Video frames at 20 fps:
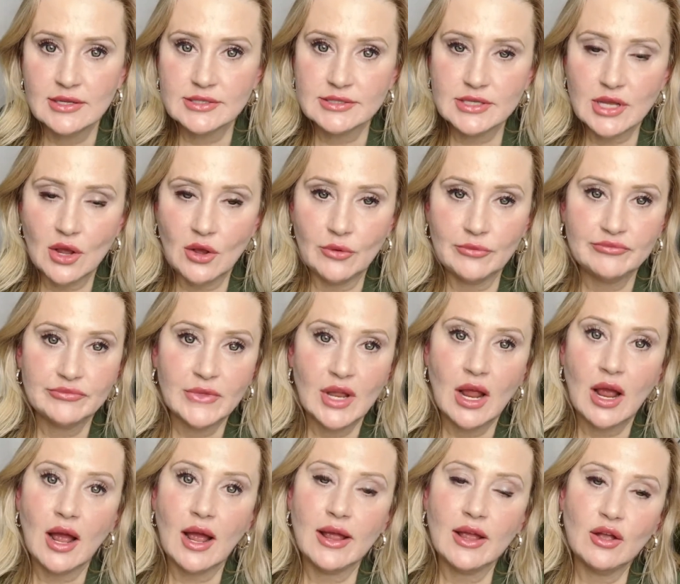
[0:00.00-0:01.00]
So
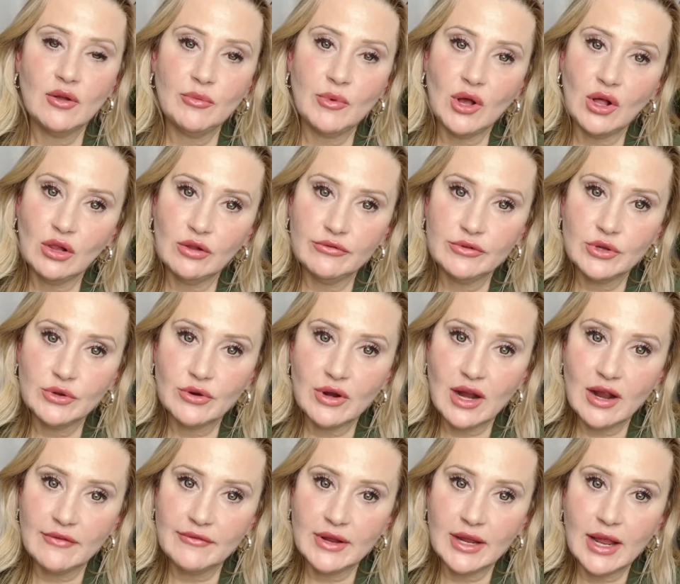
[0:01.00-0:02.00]
I hope all of you are
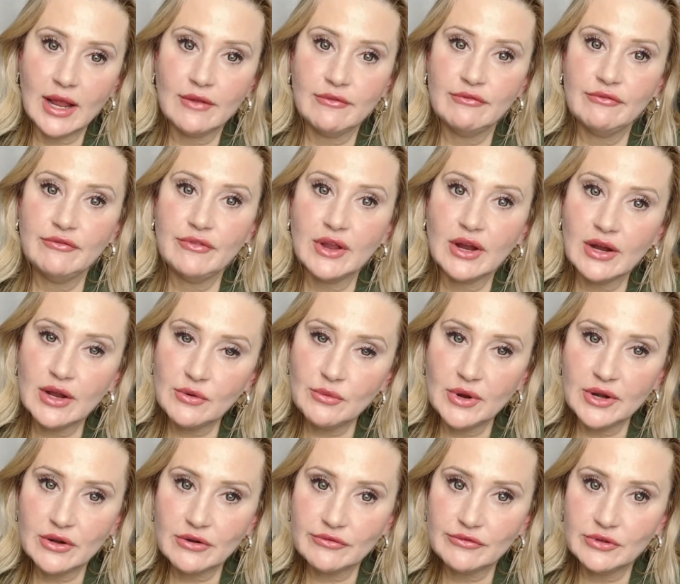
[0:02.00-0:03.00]
having a very
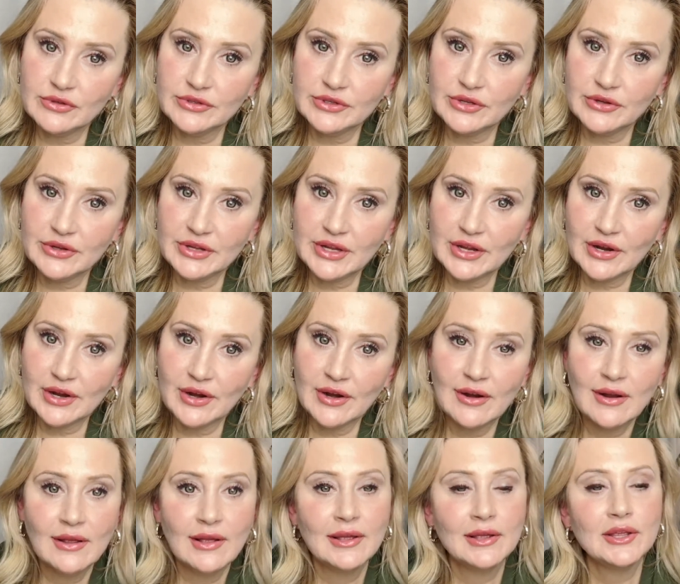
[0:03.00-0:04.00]
wonderful new year.
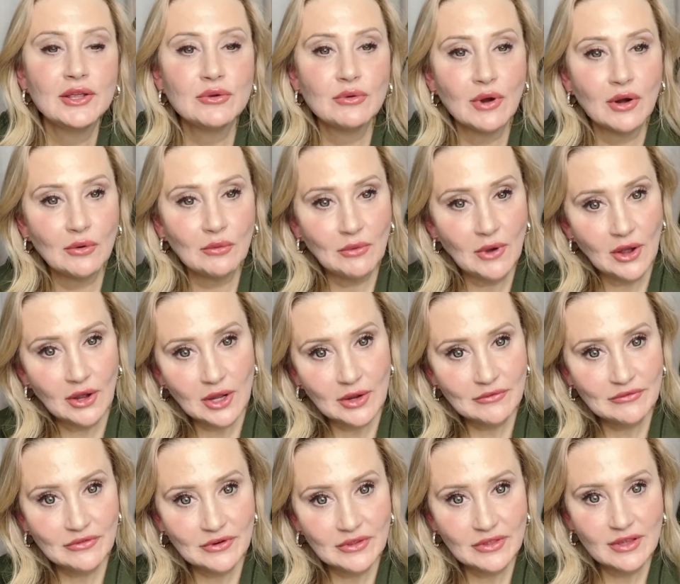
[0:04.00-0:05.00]
You are
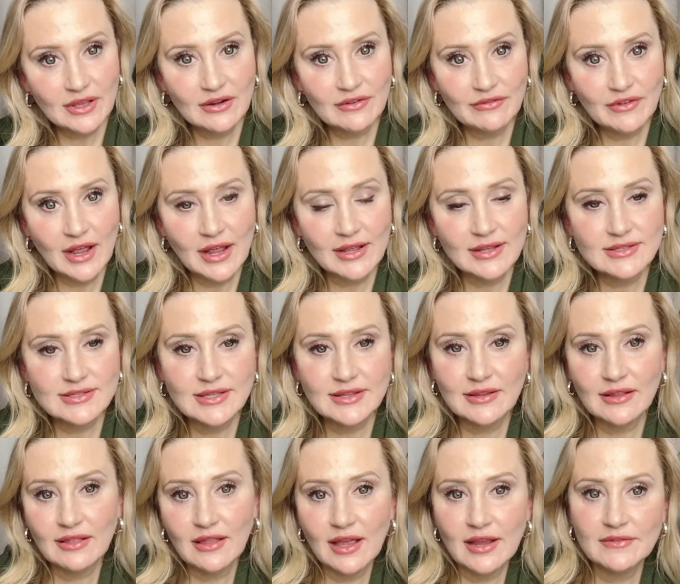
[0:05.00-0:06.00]
welcome for the advice and
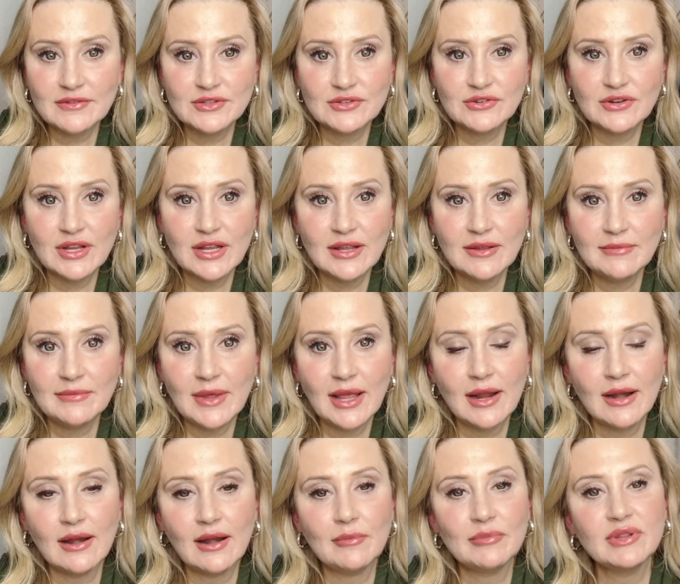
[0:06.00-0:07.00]
the live stream.
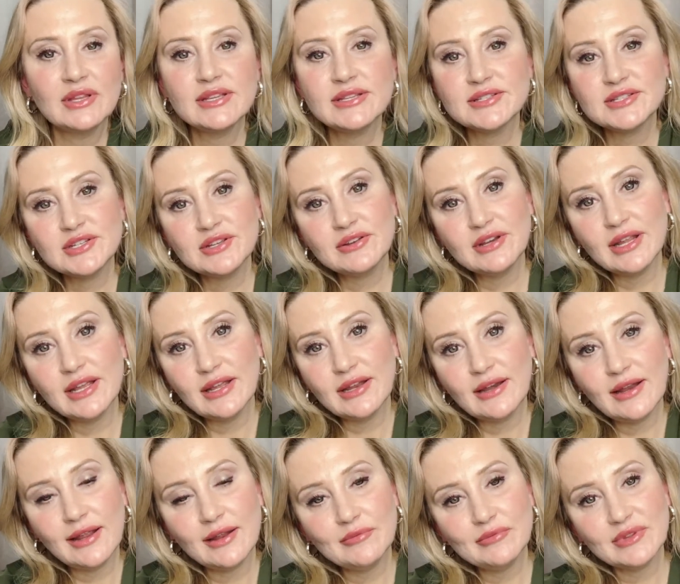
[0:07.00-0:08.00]
And please tune
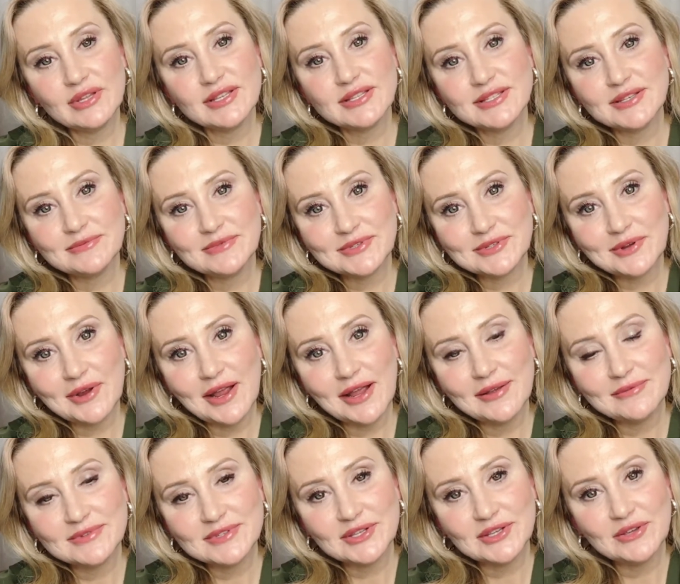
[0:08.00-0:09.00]
in and please
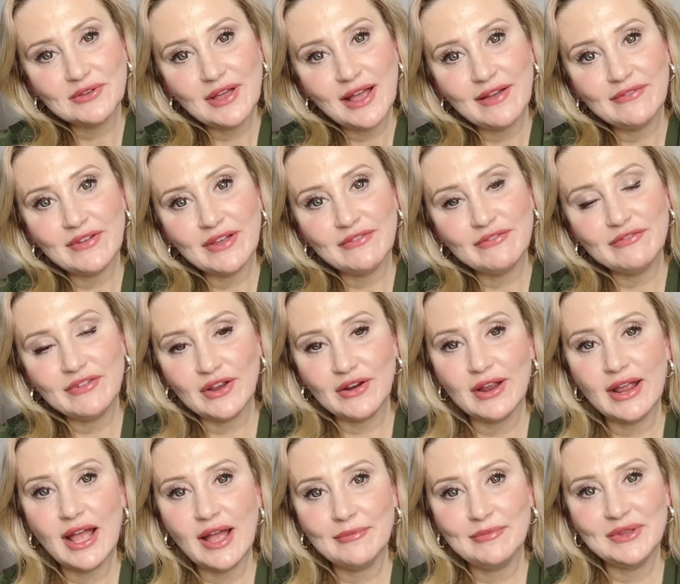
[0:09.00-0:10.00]
subscribe so you have a
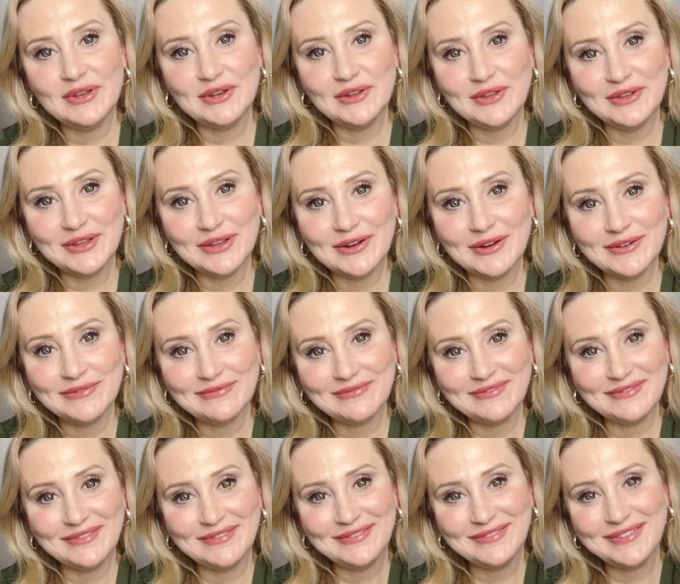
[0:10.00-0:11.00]
very happy new year.
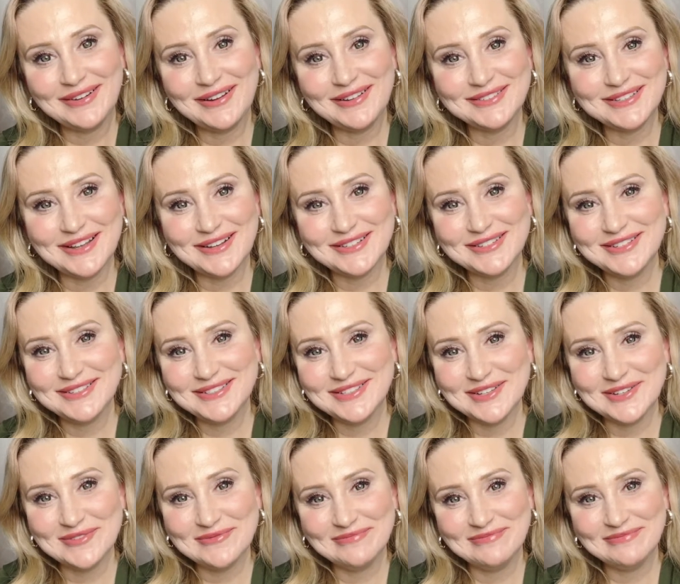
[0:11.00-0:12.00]
And I'll talk to you
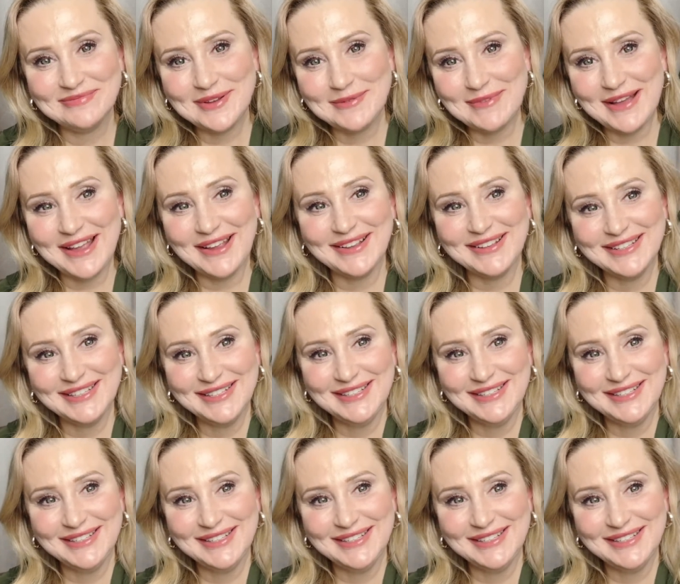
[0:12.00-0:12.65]
soon. Bye-bye.